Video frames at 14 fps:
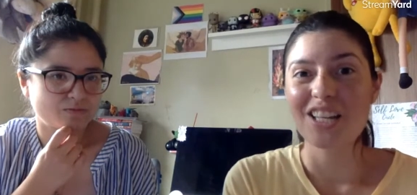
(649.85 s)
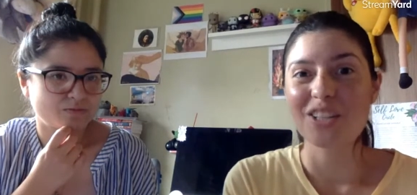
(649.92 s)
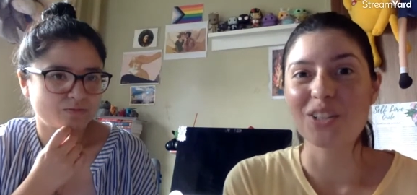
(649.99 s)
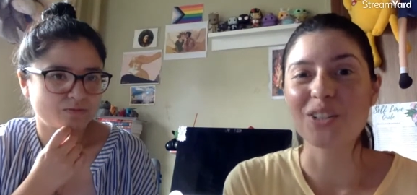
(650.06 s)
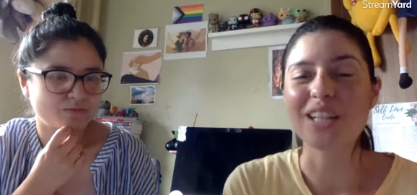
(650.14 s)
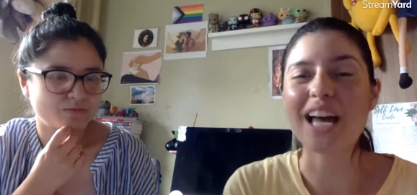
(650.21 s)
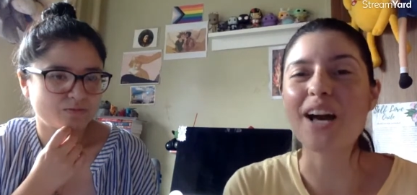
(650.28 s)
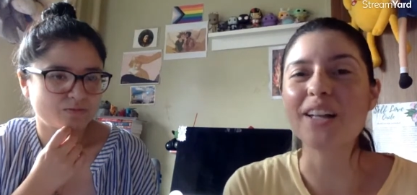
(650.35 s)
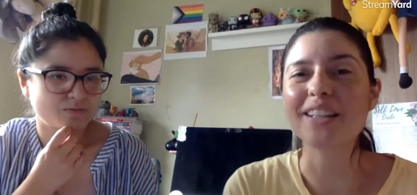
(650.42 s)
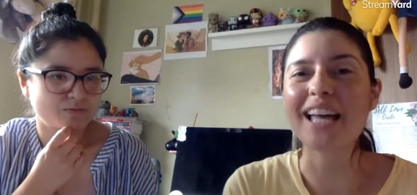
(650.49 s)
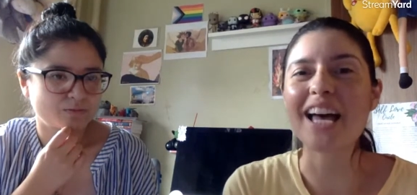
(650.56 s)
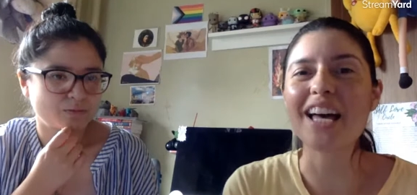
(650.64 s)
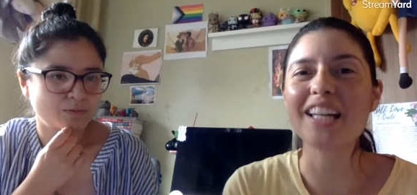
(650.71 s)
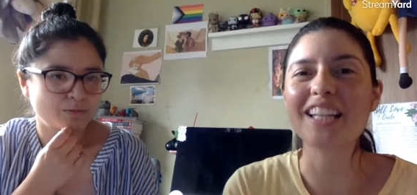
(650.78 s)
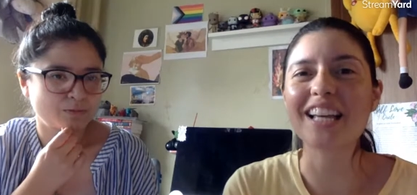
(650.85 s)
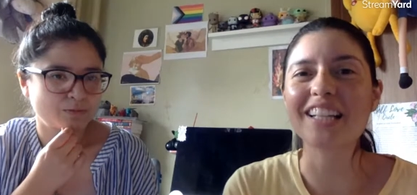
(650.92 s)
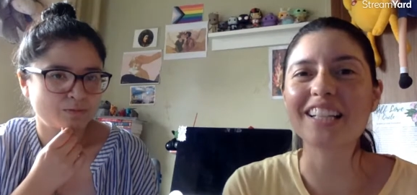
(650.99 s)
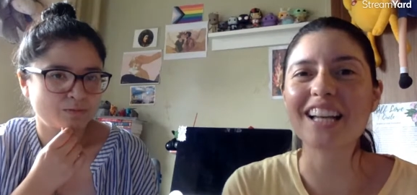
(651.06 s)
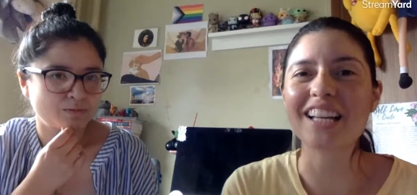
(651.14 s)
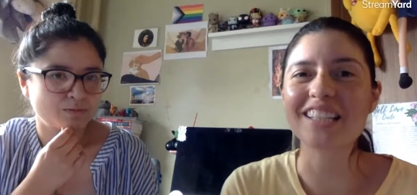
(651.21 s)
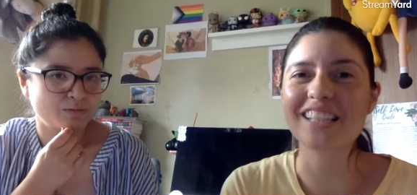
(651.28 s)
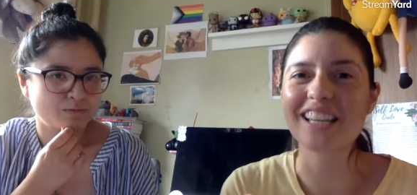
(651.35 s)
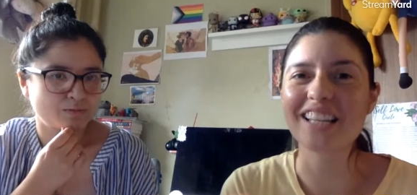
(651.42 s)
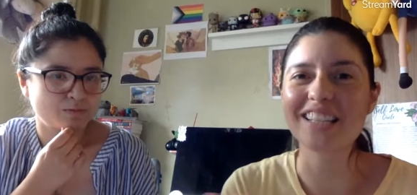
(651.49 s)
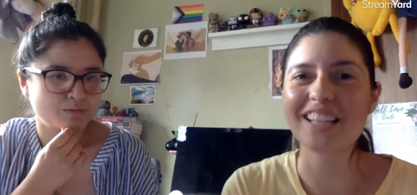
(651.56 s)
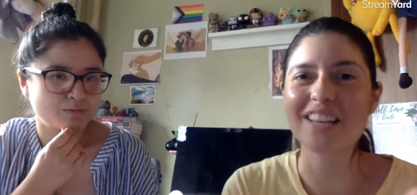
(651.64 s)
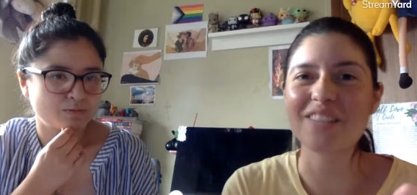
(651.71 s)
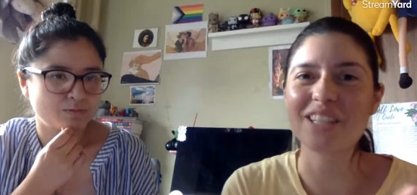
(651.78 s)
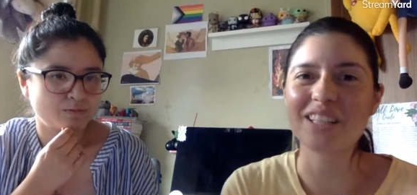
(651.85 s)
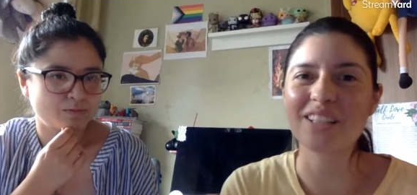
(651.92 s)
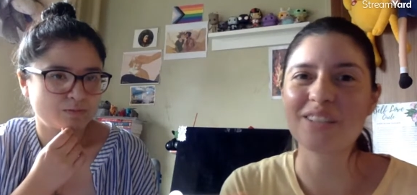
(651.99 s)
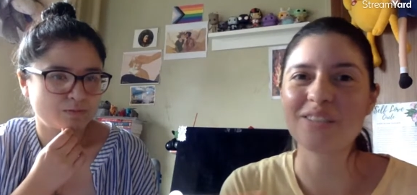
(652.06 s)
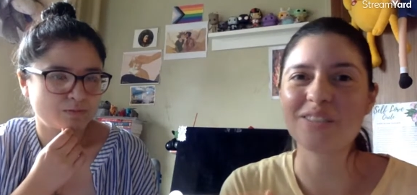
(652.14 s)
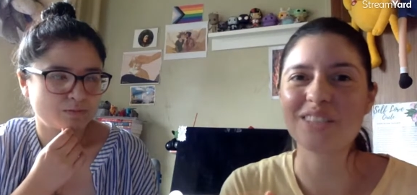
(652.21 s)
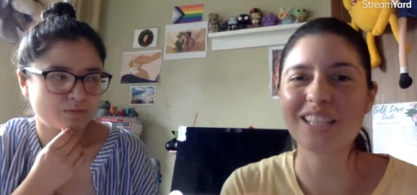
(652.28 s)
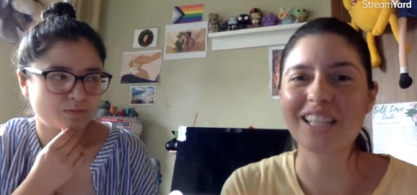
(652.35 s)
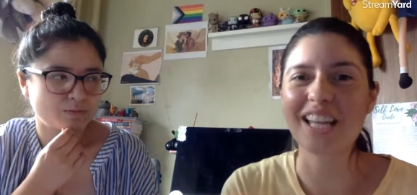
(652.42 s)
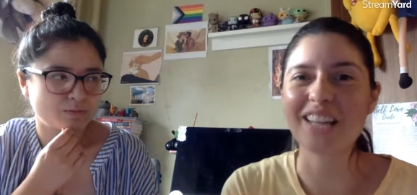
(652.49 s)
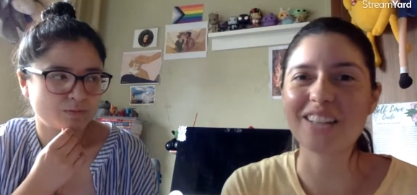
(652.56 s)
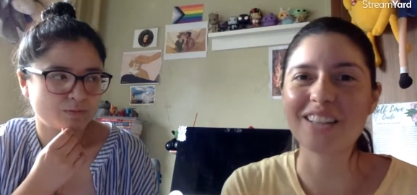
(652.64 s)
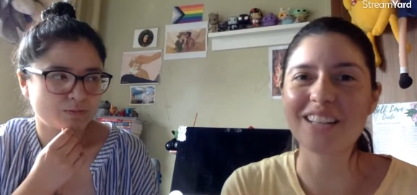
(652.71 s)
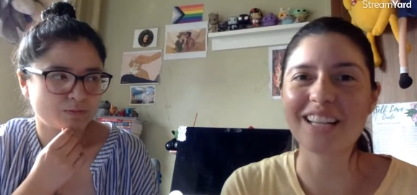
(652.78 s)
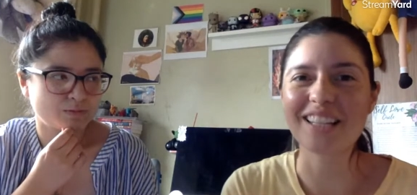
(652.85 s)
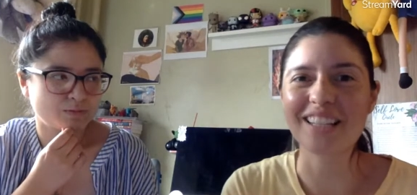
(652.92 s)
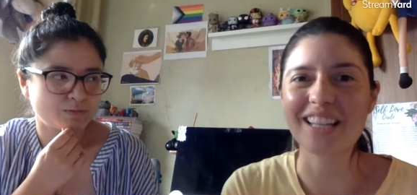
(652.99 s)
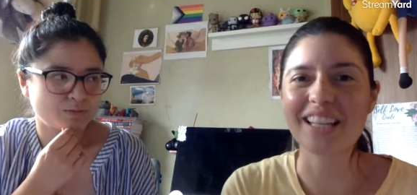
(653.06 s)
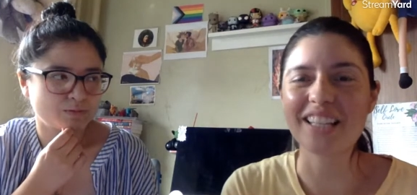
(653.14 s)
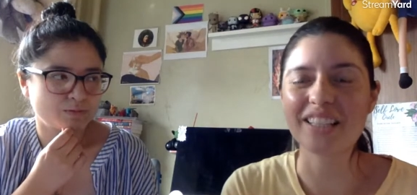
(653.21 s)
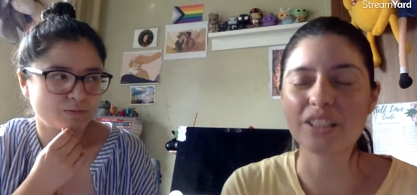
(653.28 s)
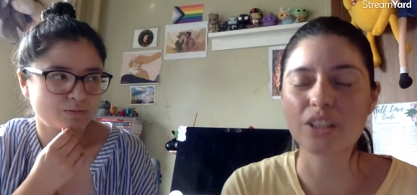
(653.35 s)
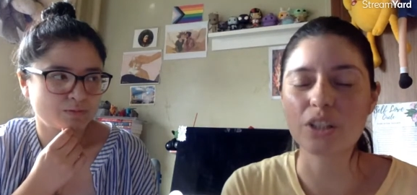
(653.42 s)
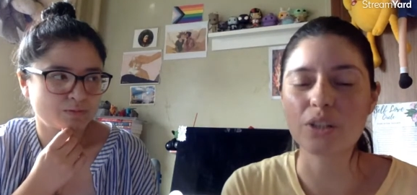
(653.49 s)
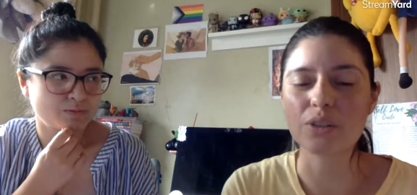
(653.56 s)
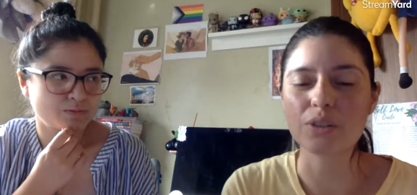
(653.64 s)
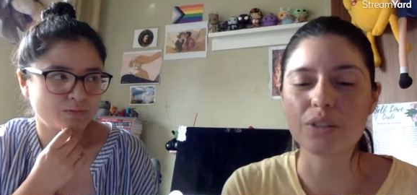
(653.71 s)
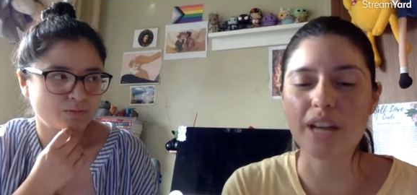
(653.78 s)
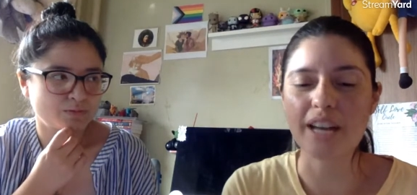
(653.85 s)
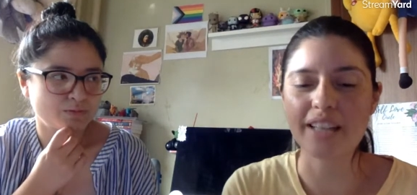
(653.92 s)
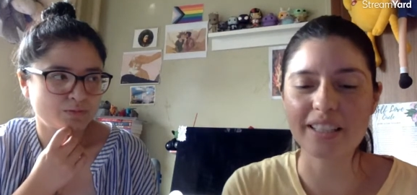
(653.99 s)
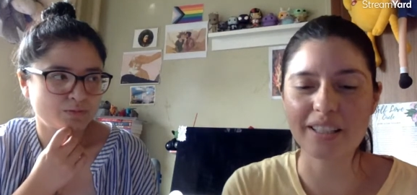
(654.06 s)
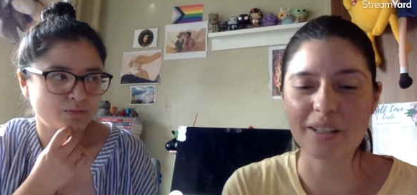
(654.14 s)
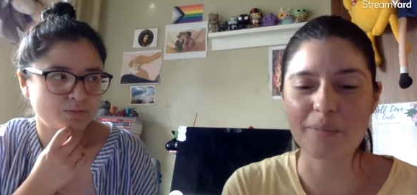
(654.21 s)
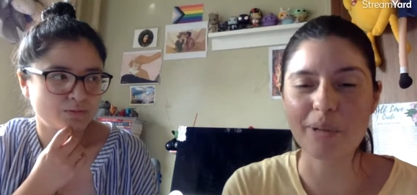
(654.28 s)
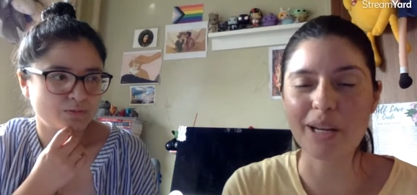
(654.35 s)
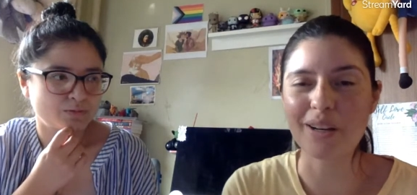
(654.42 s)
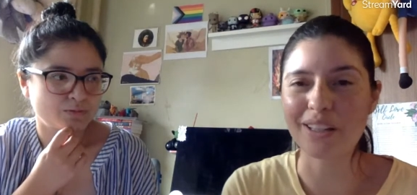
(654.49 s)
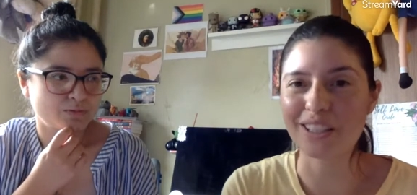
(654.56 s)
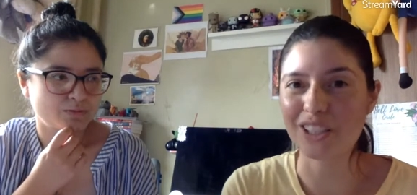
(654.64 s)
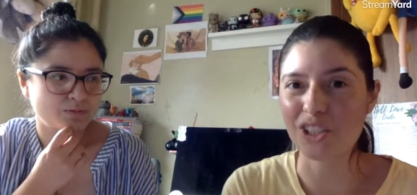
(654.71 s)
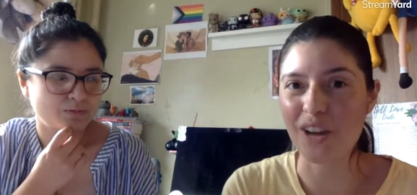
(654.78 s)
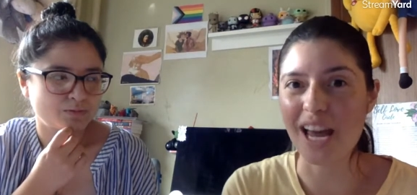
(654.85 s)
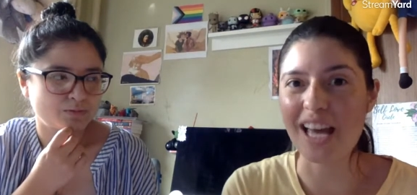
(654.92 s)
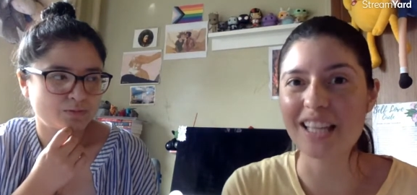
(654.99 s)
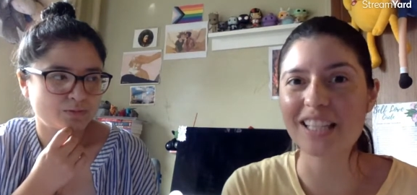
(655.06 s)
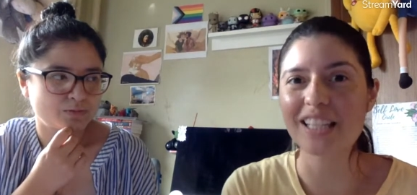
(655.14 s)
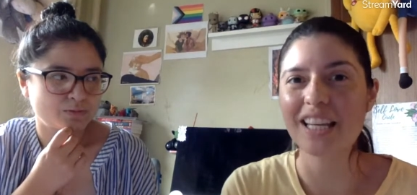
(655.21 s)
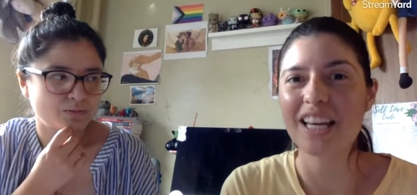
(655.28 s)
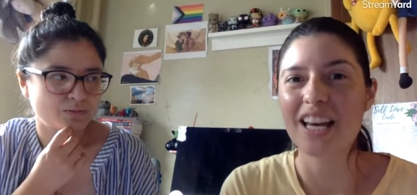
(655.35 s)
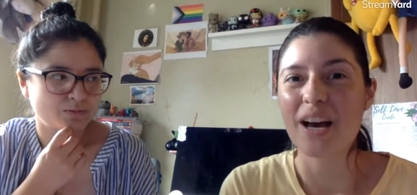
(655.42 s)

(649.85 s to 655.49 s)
Speaker 1: So that context, having them together like that, you know, I can compare and contrast.